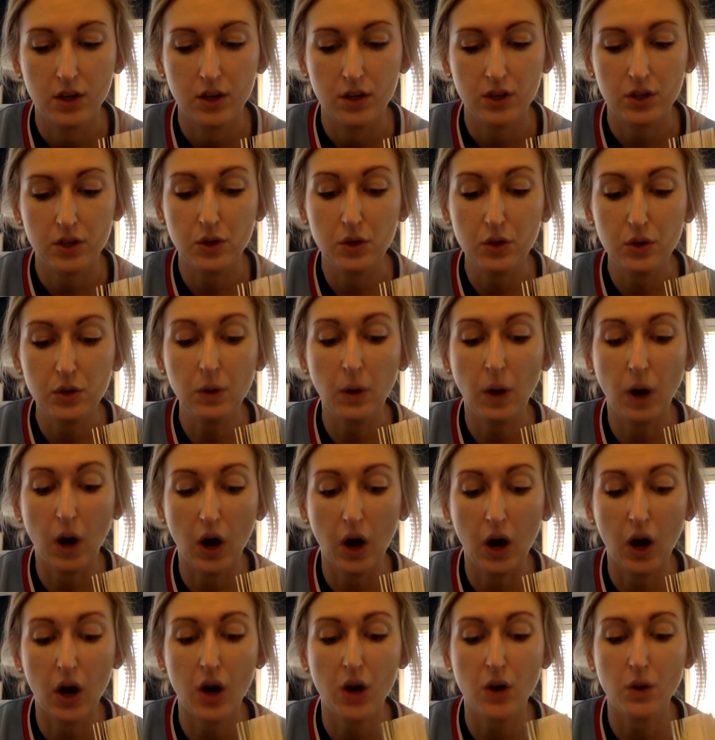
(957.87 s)
You
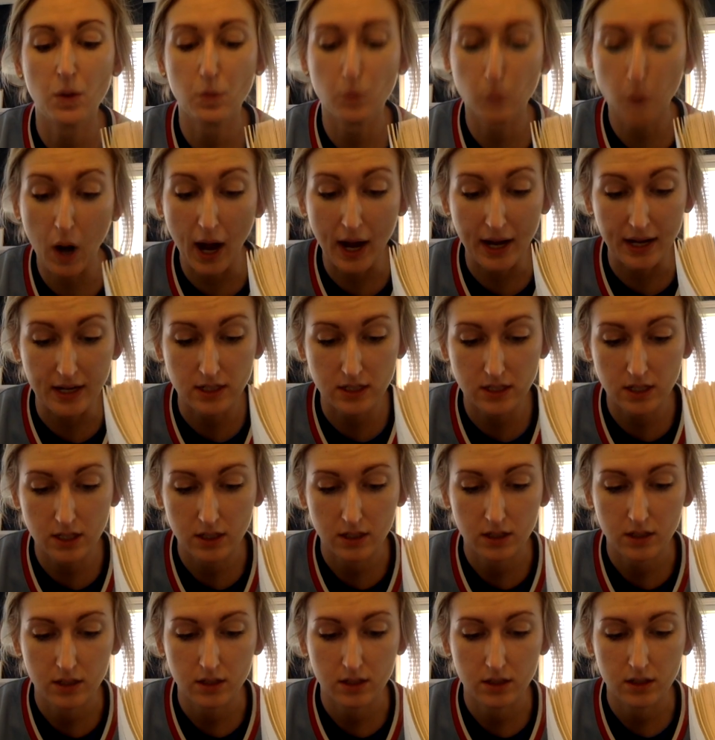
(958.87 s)
are right.
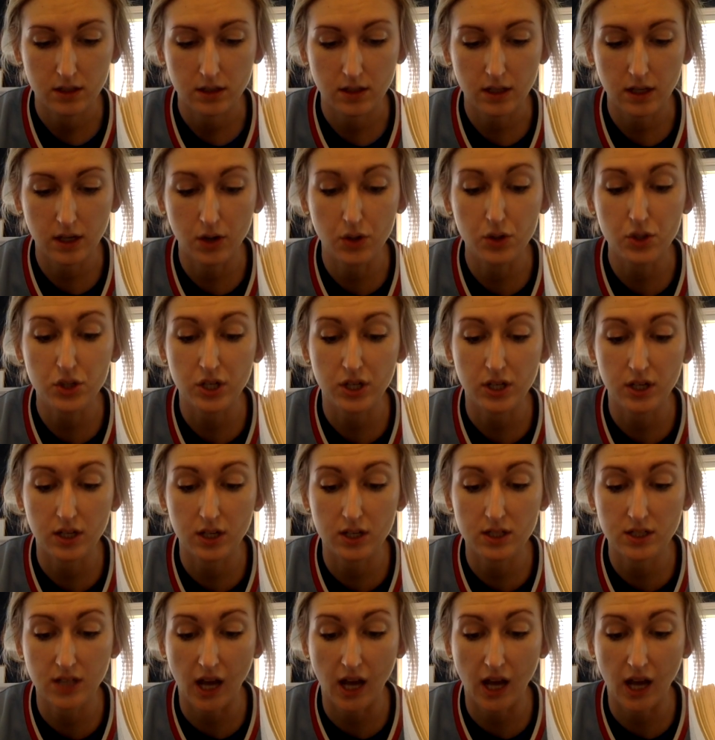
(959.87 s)
The ocean is